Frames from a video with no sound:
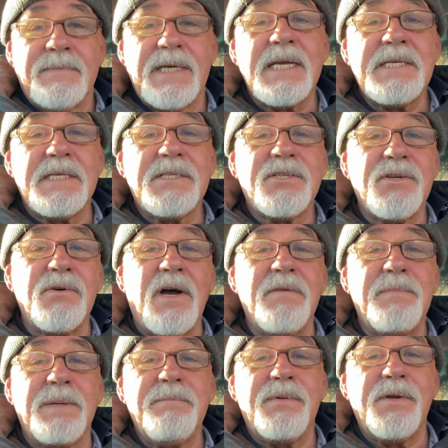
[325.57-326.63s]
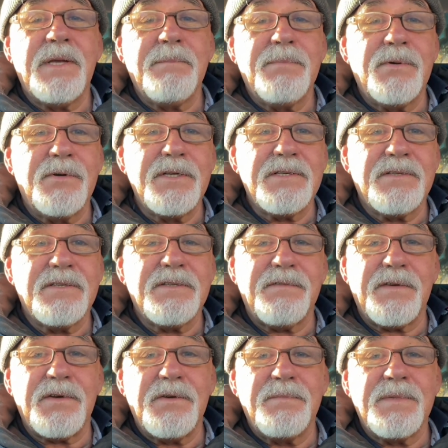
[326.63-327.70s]
Yes, it's true, I've been putting poisonous
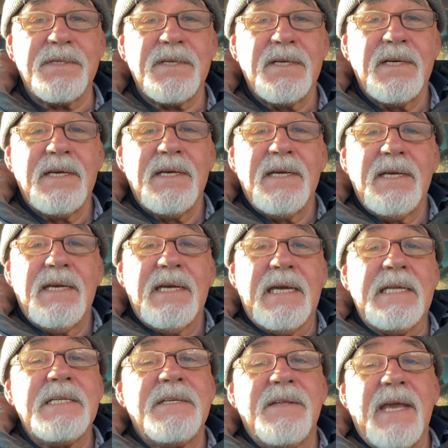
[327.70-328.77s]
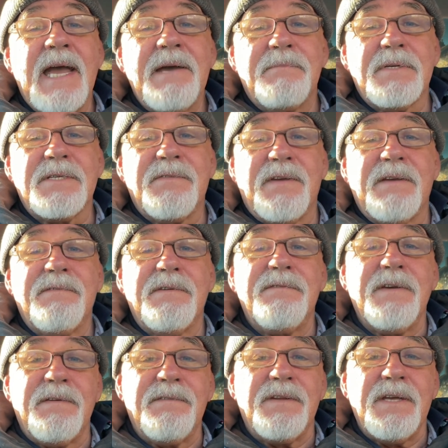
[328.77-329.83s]
fumes into the atmosphere for
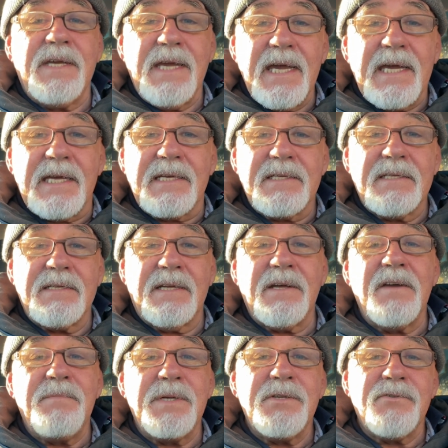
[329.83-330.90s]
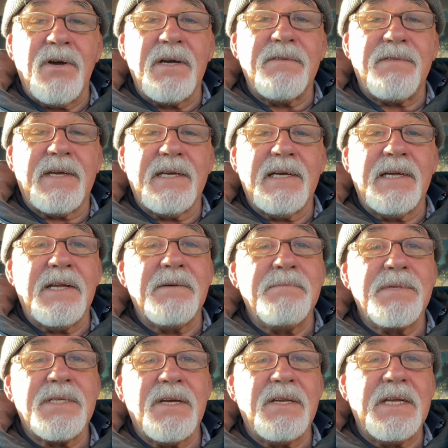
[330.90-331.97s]
50 years that I've been driving, and I'm
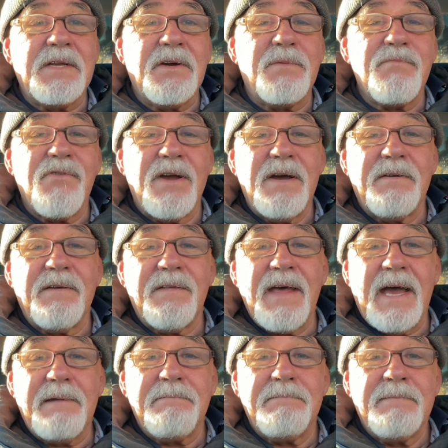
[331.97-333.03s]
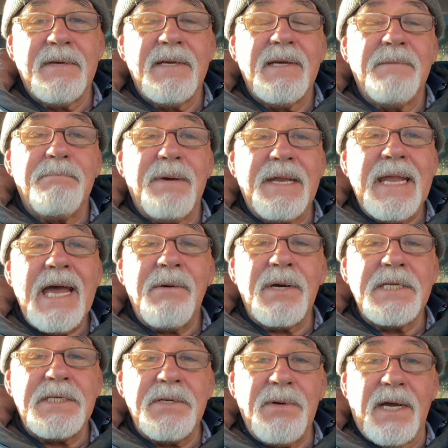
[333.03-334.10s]
certainly not proud of that. But now I
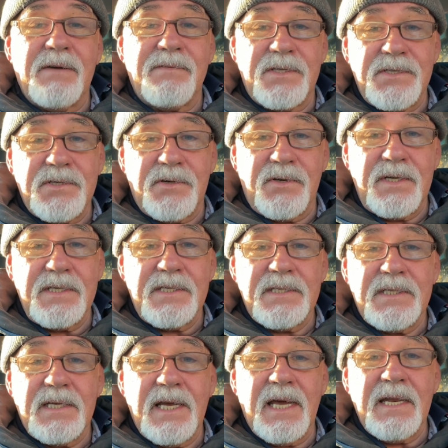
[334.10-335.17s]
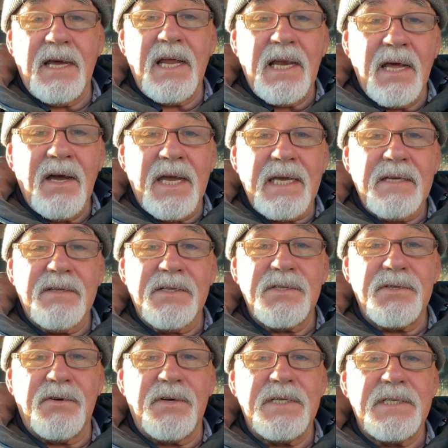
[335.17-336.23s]
do have a choice, and I like the
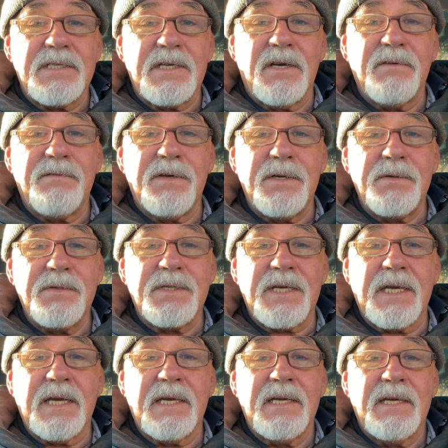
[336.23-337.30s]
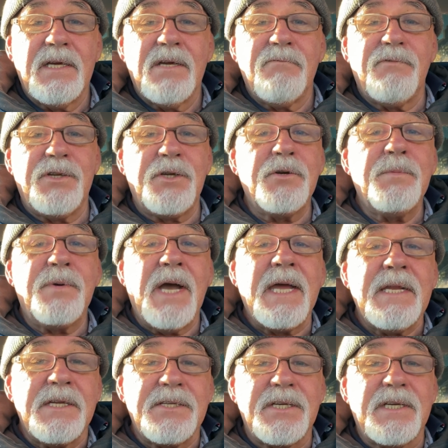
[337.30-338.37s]
choice of using renewable
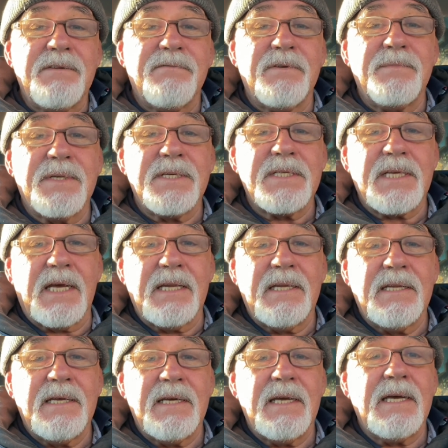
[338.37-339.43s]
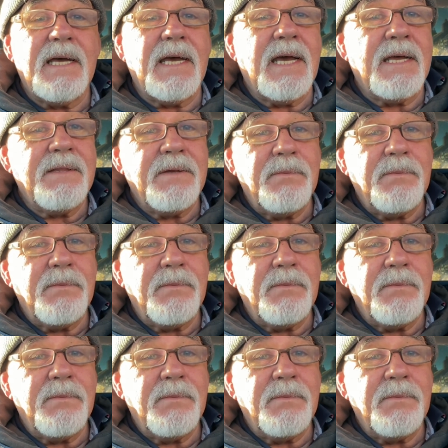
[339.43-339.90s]
energy from the sun and the